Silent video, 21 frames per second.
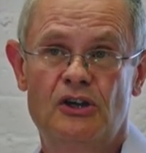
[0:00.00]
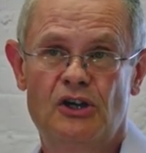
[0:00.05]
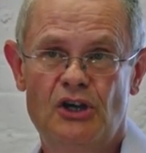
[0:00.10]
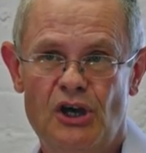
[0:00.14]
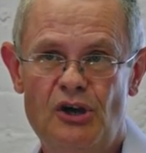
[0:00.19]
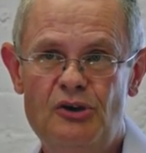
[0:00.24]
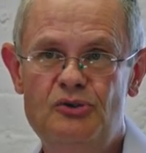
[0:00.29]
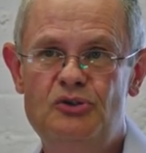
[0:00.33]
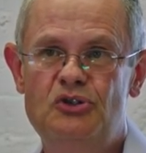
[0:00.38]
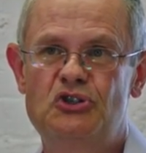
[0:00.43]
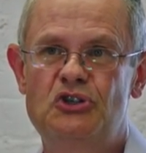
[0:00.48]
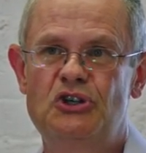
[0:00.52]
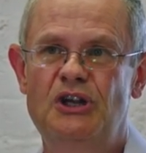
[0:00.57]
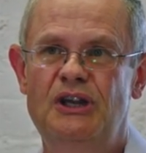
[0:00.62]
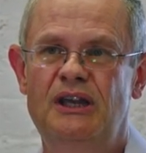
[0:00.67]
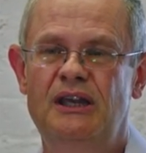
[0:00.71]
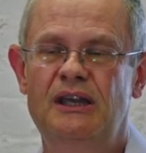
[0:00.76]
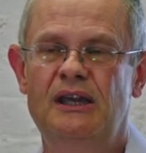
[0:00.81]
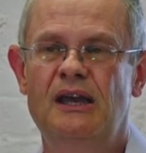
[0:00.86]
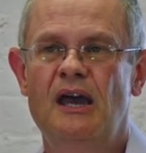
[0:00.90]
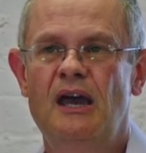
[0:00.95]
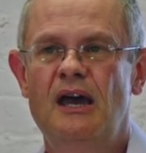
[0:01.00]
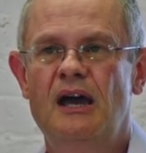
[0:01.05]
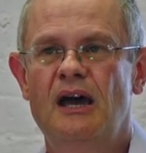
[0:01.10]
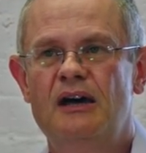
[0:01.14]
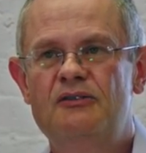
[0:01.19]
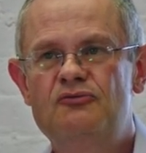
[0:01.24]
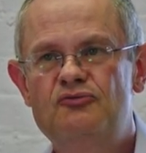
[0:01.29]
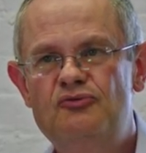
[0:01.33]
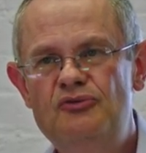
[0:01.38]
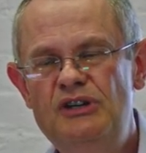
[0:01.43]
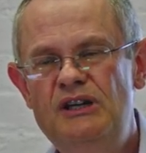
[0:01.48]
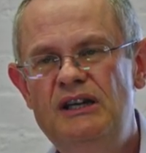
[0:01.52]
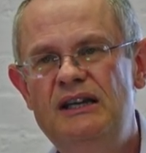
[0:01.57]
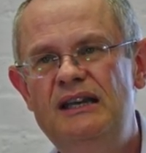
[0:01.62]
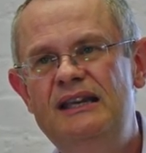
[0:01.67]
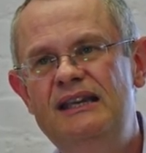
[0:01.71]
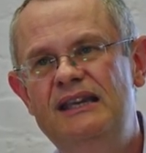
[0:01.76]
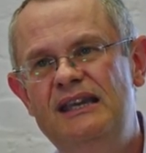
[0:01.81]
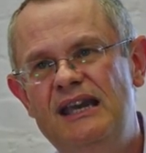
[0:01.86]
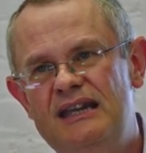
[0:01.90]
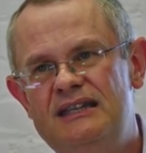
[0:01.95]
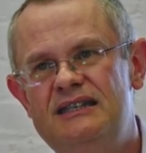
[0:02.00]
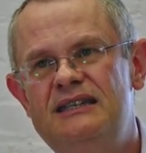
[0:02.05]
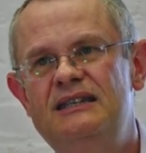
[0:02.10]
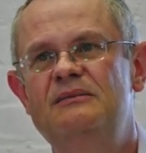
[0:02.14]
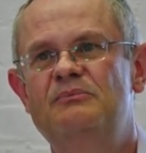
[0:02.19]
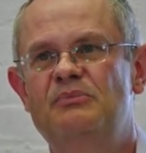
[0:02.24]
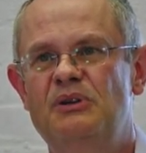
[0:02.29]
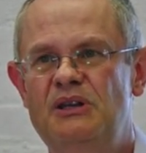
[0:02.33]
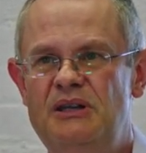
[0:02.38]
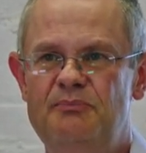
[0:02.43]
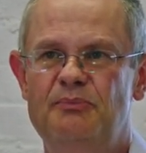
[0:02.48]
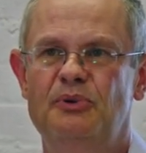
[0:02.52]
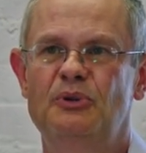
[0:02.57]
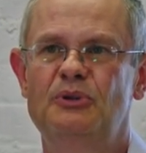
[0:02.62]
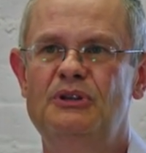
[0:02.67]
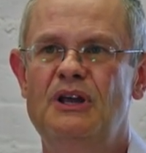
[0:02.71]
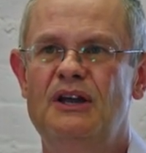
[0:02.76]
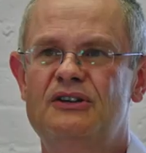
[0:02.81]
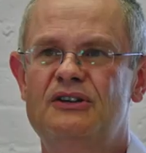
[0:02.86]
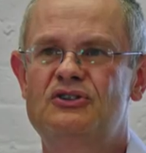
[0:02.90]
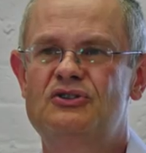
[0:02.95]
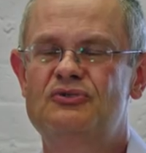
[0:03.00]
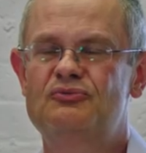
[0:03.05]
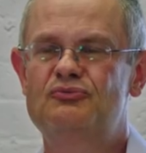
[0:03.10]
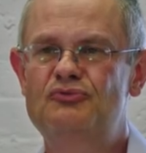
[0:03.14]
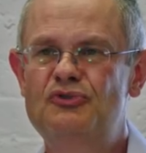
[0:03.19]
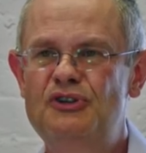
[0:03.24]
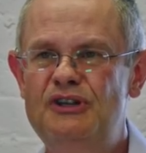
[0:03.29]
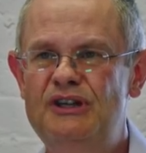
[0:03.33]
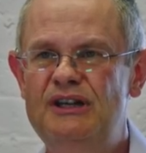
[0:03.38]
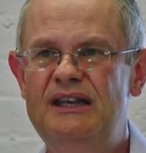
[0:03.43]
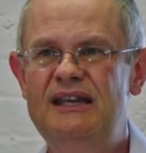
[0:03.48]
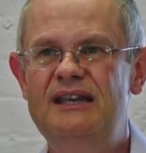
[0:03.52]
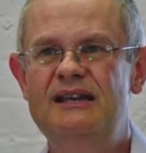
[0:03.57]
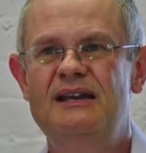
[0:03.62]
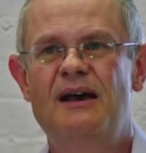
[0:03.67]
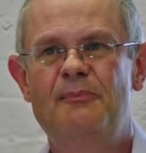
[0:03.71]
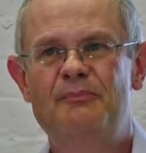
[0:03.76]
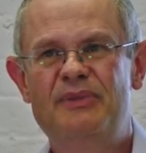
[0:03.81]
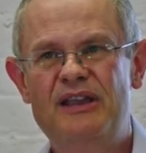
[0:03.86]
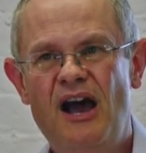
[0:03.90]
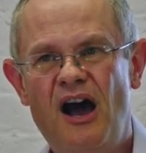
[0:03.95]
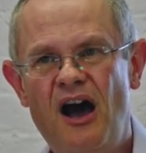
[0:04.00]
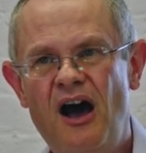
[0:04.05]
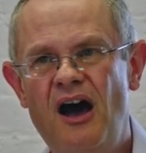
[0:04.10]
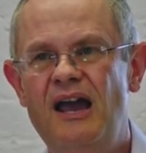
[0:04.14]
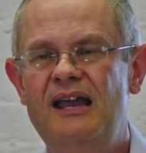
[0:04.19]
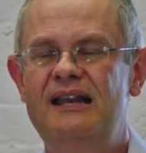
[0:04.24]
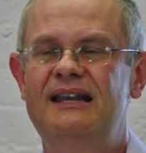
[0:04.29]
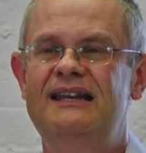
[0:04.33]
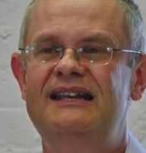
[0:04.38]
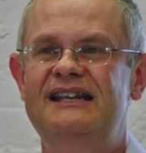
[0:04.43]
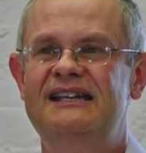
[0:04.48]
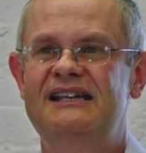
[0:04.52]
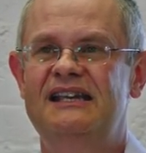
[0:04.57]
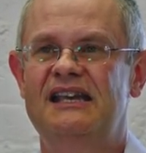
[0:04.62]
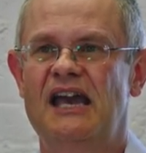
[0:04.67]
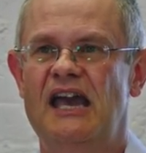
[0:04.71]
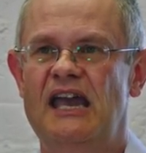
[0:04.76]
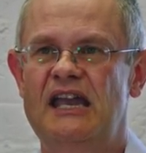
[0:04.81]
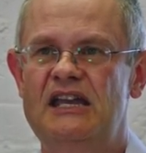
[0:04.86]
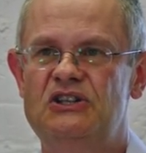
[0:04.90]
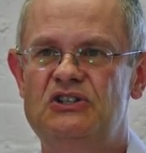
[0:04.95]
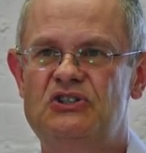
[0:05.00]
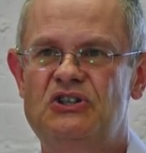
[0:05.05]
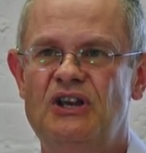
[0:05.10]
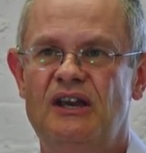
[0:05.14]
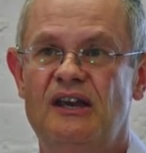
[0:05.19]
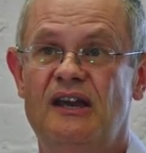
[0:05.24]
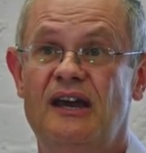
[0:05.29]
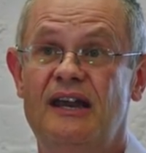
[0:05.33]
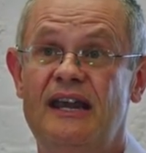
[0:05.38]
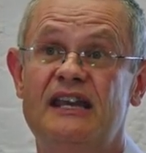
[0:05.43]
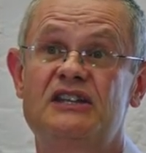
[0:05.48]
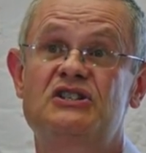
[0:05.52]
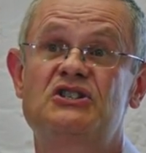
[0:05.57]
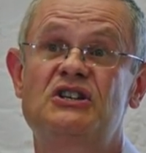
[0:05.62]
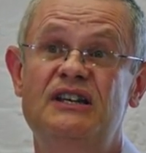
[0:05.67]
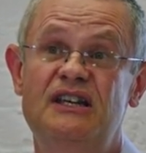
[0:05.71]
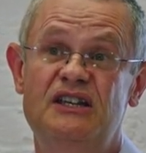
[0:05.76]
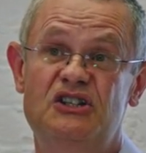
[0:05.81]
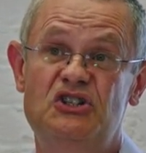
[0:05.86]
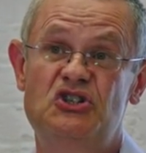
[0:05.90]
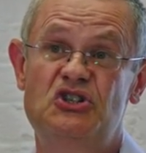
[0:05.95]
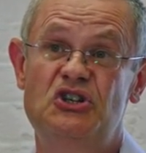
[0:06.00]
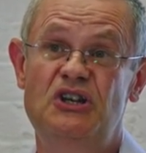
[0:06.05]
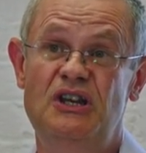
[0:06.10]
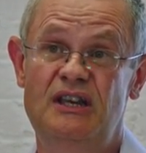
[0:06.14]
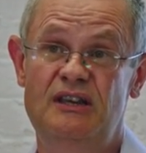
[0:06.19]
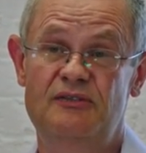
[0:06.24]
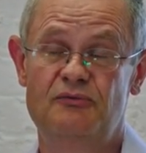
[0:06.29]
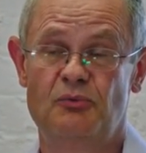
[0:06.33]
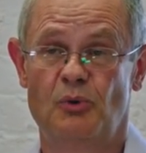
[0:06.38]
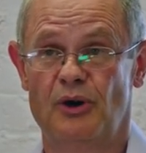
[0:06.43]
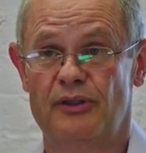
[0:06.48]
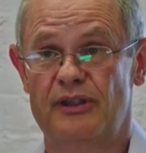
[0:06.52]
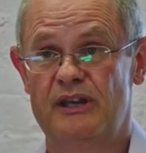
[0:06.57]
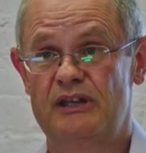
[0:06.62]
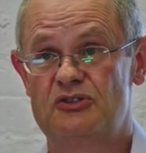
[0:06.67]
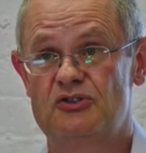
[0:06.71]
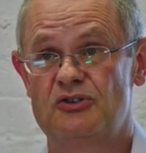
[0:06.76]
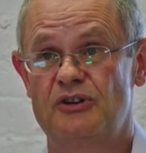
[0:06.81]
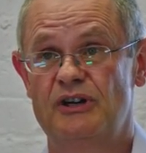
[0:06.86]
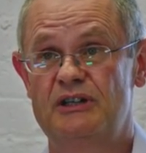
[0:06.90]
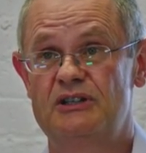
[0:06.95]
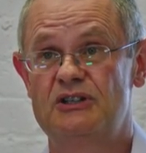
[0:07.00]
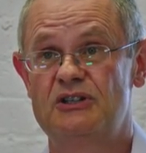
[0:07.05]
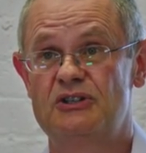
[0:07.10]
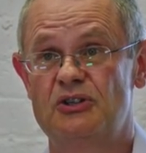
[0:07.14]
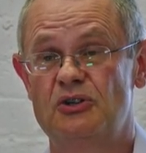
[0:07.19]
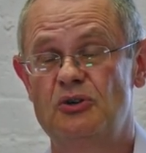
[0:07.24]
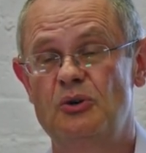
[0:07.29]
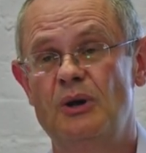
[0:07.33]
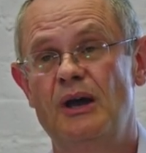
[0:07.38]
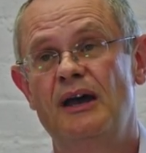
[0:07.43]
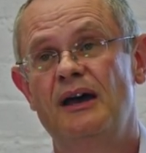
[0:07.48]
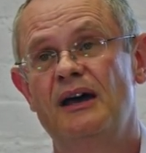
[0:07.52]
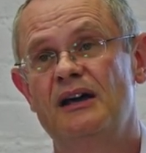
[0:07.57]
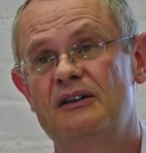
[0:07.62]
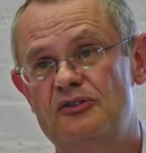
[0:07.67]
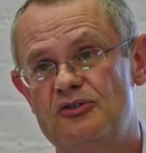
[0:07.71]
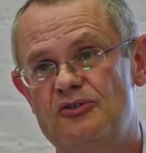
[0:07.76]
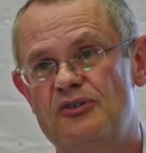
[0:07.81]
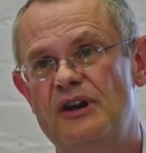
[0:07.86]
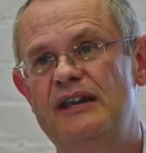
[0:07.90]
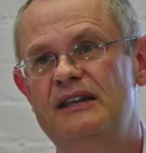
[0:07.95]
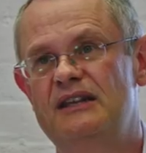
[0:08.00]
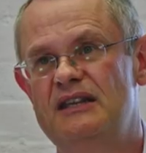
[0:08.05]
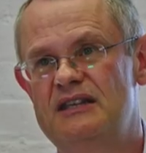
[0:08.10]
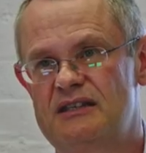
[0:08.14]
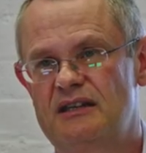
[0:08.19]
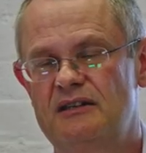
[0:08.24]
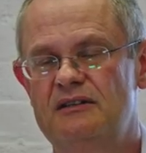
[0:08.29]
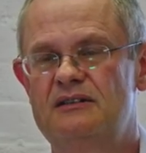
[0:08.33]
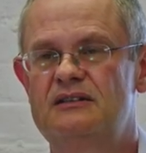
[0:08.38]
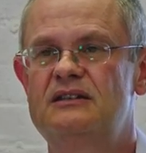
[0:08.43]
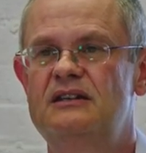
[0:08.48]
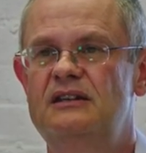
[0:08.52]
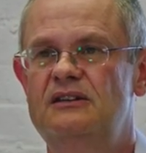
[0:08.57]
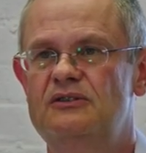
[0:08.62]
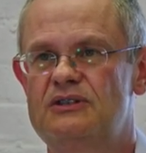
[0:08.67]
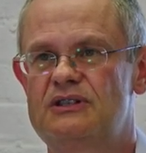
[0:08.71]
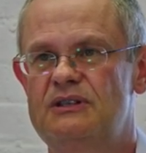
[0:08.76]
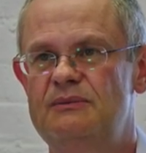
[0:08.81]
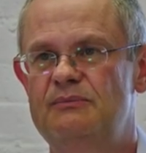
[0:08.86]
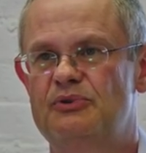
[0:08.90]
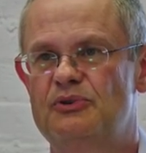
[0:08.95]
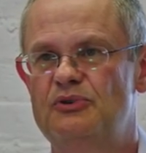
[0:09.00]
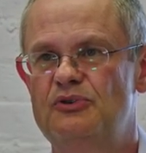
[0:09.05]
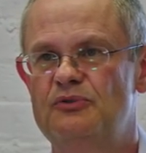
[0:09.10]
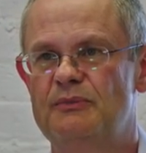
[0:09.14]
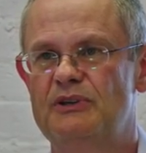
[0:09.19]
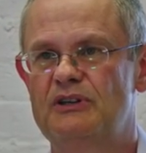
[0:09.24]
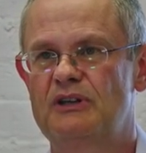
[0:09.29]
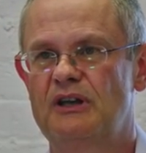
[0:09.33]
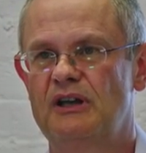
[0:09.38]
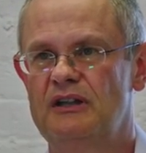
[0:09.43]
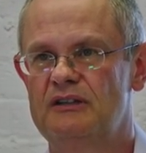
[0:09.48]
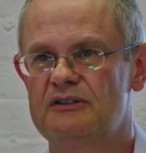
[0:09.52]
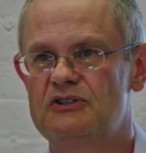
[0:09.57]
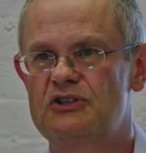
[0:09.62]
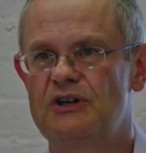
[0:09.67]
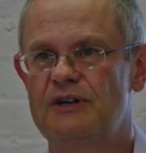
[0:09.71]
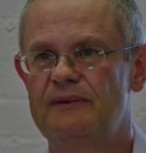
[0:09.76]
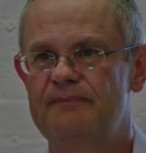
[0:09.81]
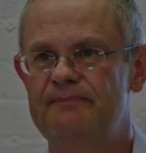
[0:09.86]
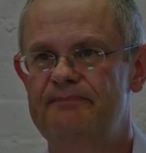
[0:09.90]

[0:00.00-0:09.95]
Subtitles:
coaching, and really getting people to really be highly engaged and actually achieve what they're trying to do and create this continuous improvement culture.